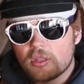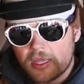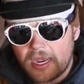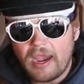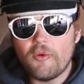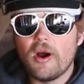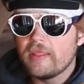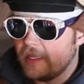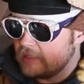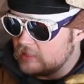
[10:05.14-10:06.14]
like, I
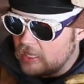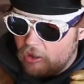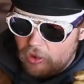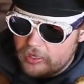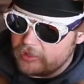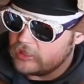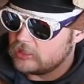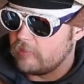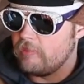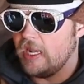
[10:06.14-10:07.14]
want it
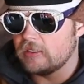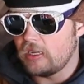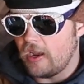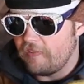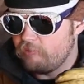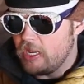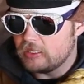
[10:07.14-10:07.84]
just to melt off,